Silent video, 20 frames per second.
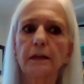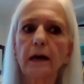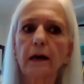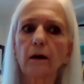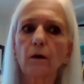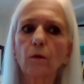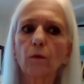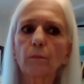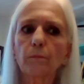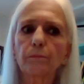
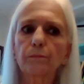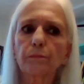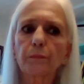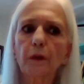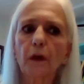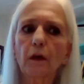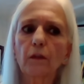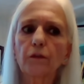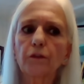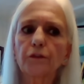Now,
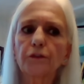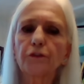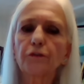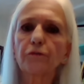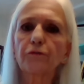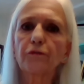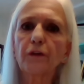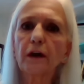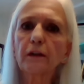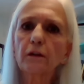the
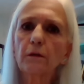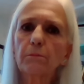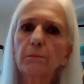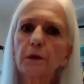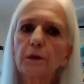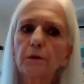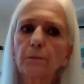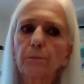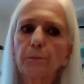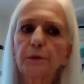
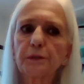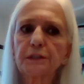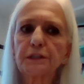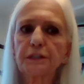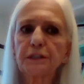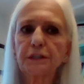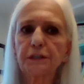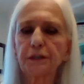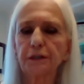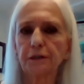development of
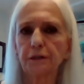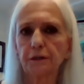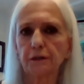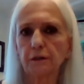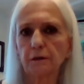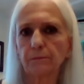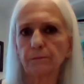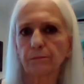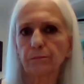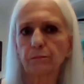
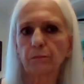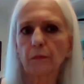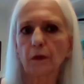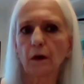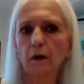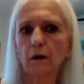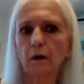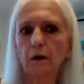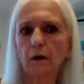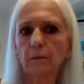petechia
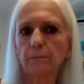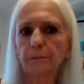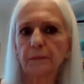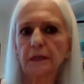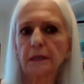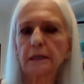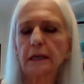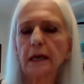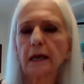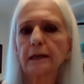
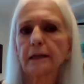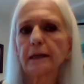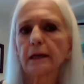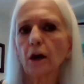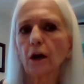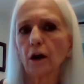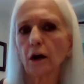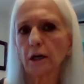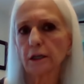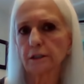in
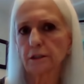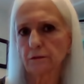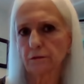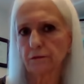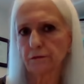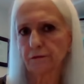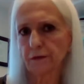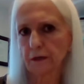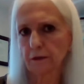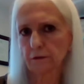any kind
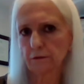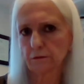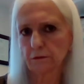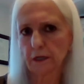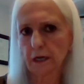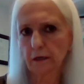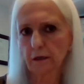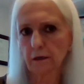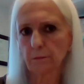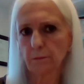of fatal
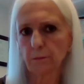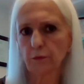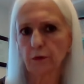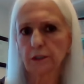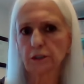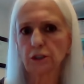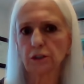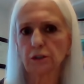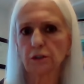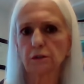neck
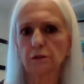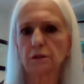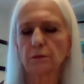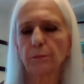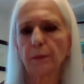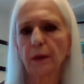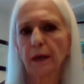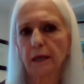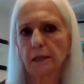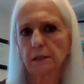compression
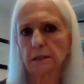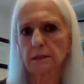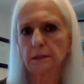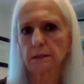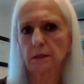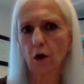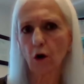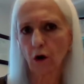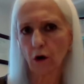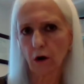
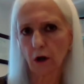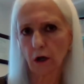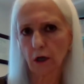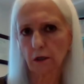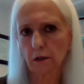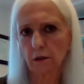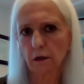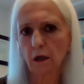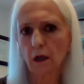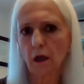depends
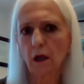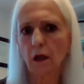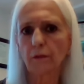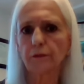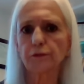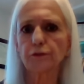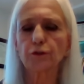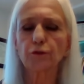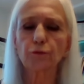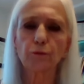on
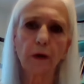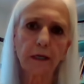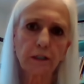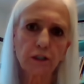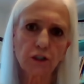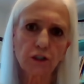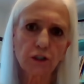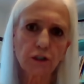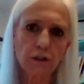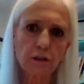the
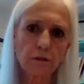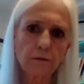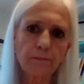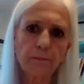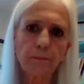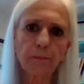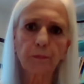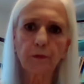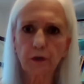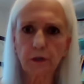
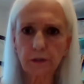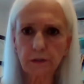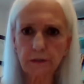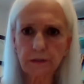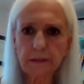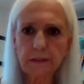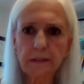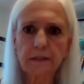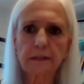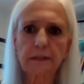duration, the
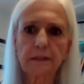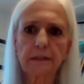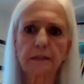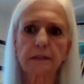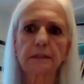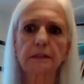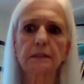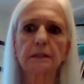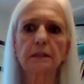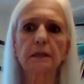
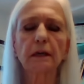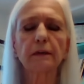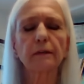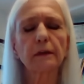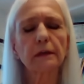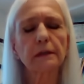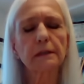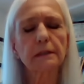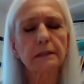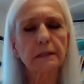consistency,
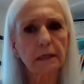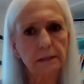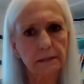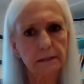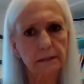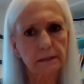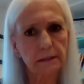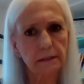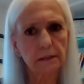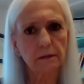and the
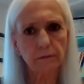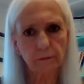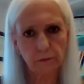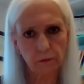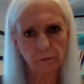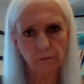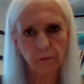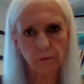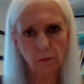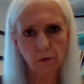intensity
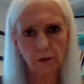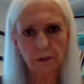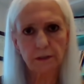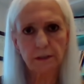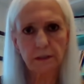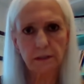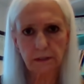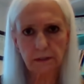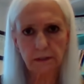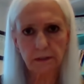of the
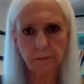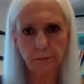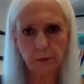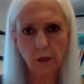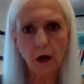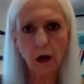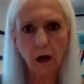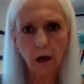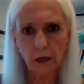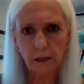force that's
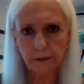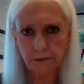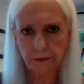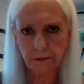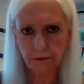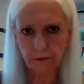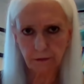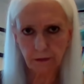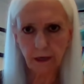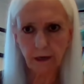
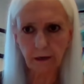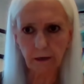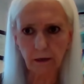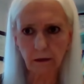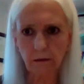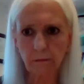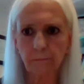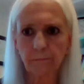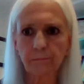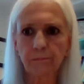applied to the
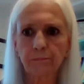neck.